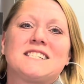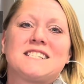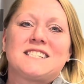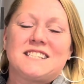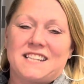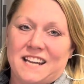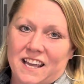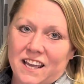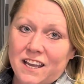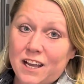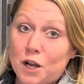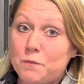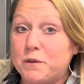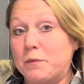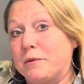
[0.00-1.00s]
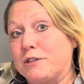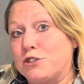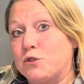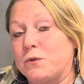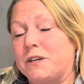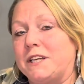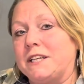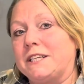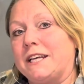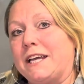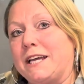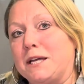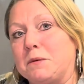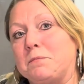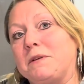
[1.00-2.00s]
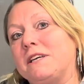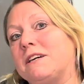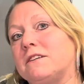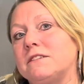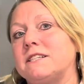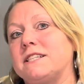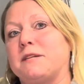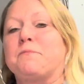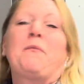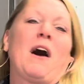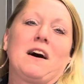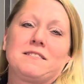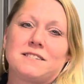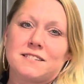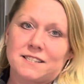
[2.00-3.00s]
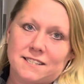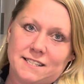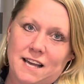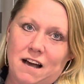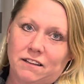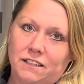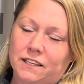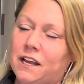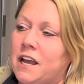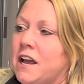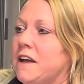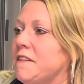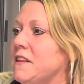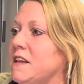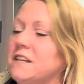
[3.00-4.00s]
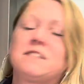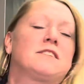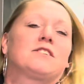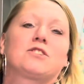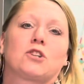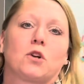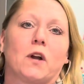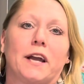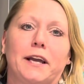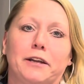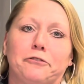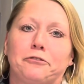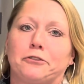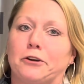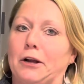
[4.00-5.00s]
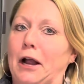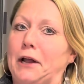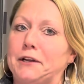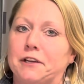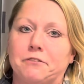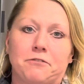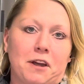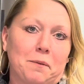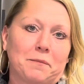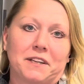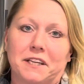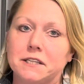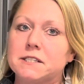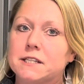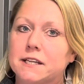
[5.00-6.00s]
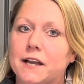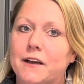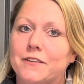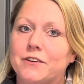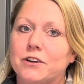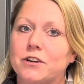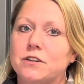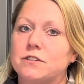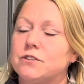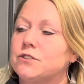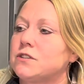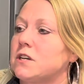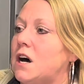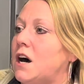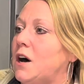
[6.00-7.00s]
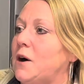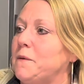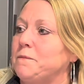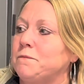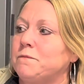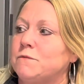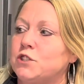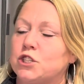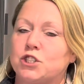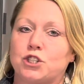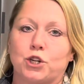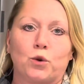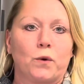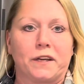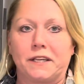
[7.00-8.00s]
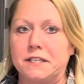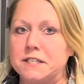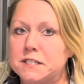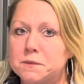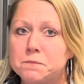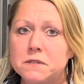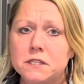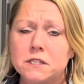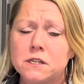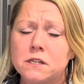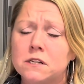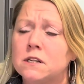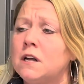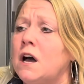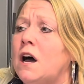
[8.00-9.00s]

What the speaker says: Today I'm going to be doing a BLT pasta salad. This is great for any family get-togethers, just a quick easy meal,